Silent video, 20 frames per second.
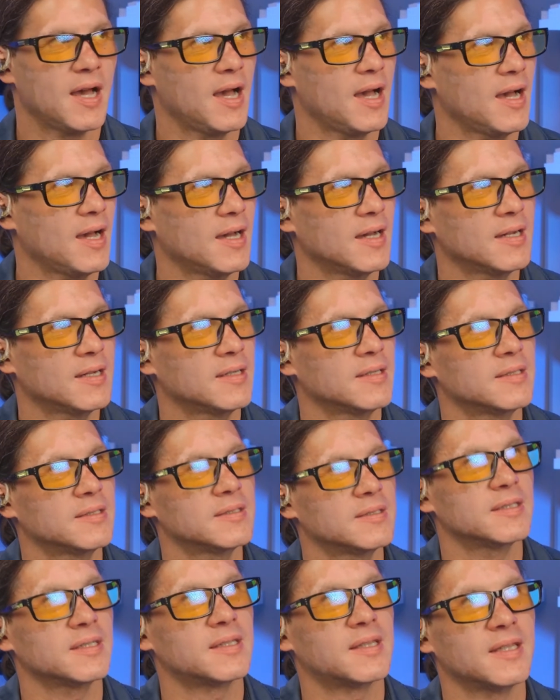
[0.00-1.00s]

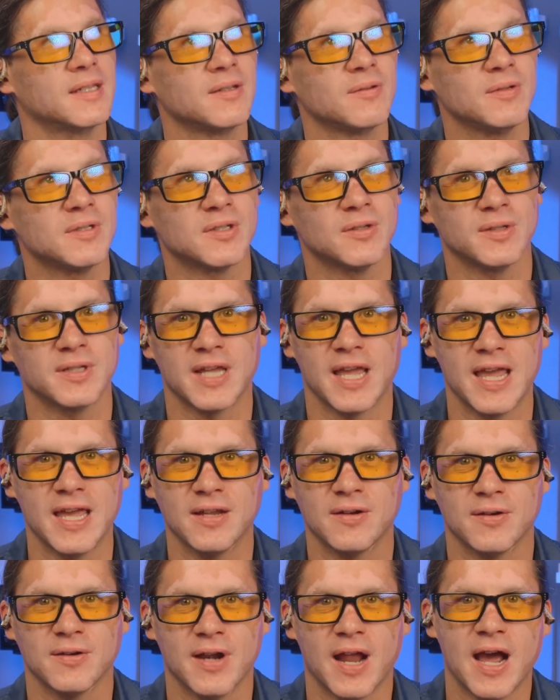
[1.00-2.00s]
I think it was only
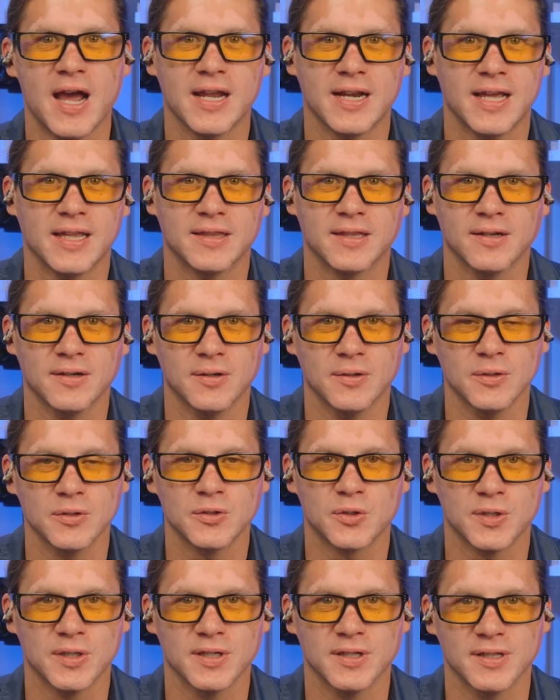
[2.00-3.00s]
8 or 9 at the
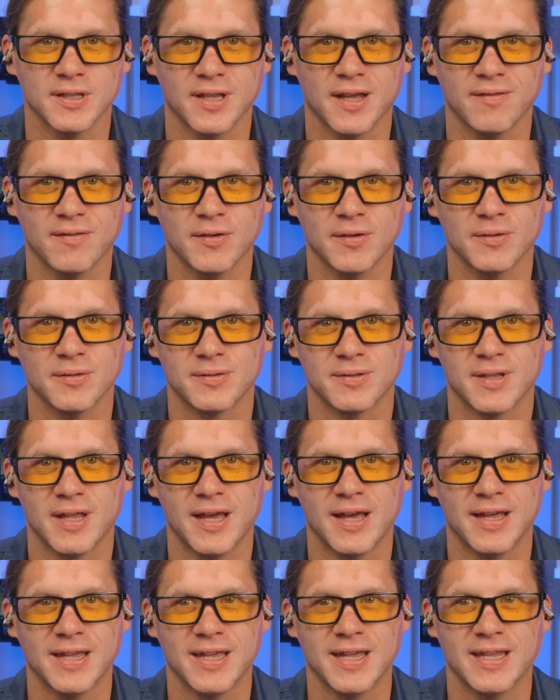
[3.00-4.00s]
ultra level,
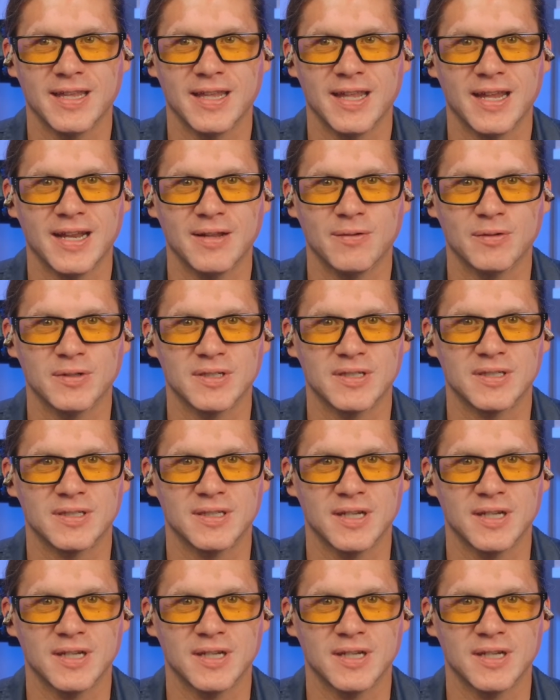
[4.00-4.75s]
and it was